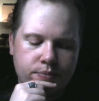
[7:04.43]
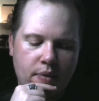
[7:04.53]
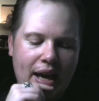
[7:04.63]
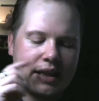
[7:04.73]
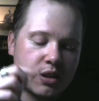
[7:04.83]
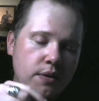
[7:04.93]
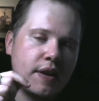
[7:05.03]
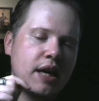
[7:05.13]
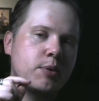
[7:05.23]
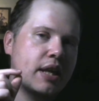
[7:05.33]
I don't
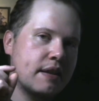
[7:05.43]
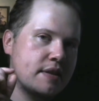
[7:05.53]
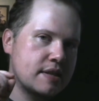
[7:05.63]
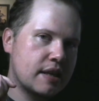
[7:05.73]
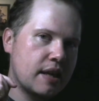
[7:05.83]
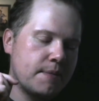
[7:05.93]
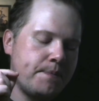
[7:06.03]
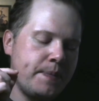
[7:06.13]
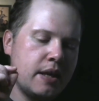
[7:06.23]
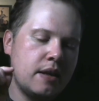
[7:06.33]
think I would get this again.
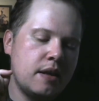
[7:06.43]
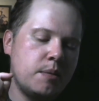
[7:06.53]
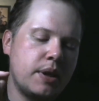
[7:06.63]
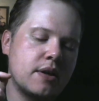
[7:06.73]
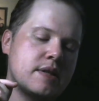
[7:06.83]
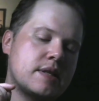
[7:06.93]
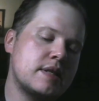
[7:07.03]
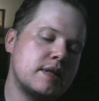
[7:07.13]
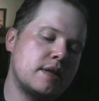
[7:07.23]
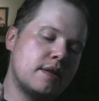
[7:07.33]

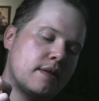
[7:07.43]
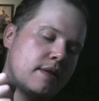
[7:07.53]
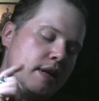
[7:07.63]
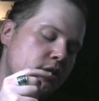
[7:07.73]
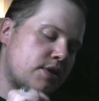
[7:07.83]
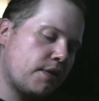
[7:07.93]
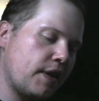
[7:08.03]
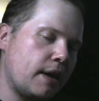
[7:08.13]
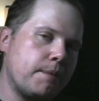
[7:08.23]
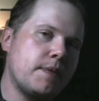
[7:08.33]
Because here's the
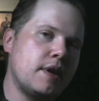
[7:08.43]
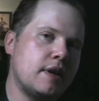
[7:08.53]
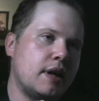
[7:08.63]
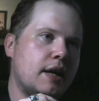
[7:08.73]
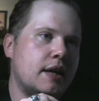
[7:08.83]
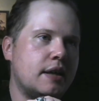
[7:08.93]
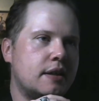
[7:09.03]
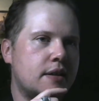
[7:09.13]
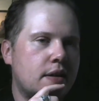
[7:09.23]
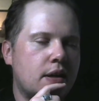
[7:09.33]
thing. A
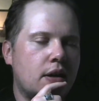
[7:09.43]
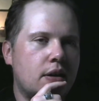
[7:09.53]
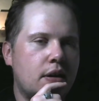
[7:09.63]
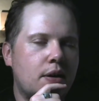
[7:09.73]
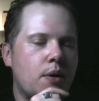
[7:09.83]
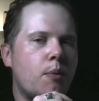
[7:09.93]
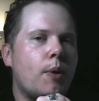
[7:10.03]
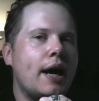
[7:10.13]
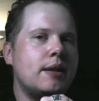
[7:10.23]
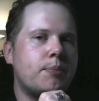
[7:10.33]

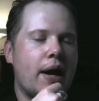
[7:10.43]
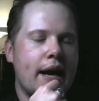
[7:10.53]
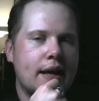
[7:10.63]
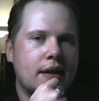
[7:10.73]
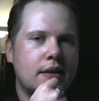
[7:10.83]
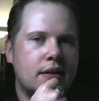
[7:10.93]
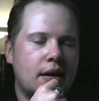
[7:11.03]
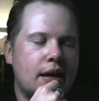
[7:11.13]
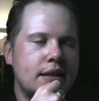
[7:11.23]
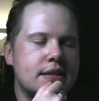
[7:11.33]
while back,
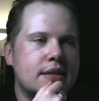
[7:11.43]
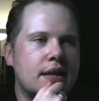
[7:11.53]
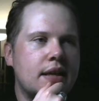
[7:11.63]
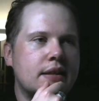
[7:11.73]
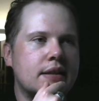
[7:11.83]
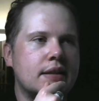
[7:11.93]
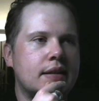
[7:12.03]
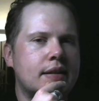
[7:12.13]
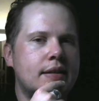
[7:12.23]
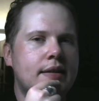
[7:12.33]
I did
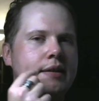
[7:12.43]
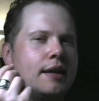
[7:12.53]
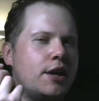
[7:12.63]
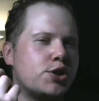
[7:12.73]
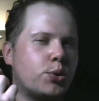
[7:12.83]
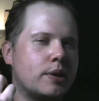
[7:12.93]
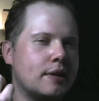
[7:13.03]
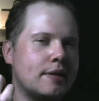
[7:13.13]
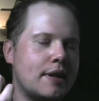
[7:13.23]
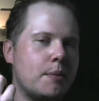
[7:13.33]
a short
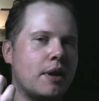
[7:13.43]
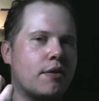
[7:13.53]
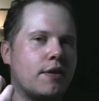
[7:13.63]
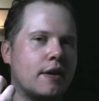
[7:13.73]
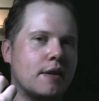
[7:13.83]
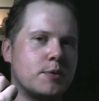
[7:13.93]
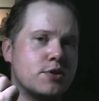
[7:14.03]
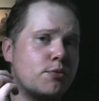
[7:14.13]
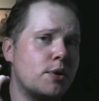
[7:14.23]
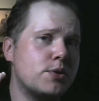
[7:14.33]
little gimmick thing that was a
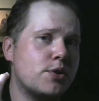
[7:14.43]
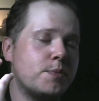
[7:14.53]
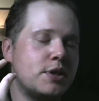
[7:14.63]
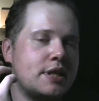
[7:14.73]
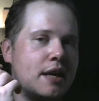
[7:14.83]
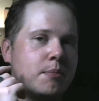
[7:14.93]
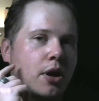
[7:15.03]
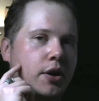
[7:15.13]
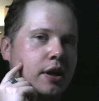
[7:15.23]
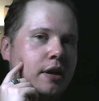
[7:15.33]
road trip to
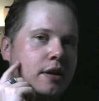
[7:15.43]
Denmark.